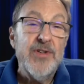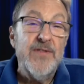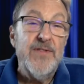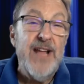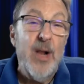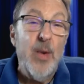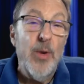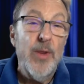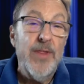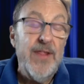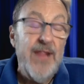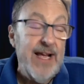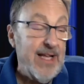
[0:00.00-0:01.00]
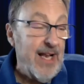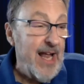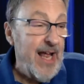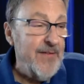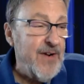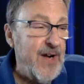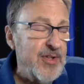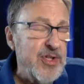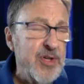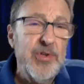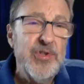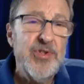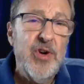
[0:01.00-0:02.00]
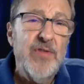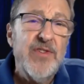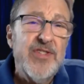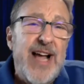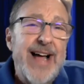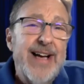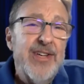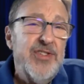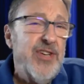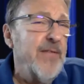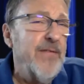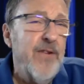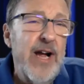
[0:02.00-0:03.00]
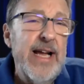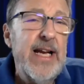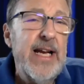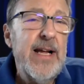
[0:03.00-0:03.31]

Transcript: have dealt with like a lot of customer service kind of stuff, right?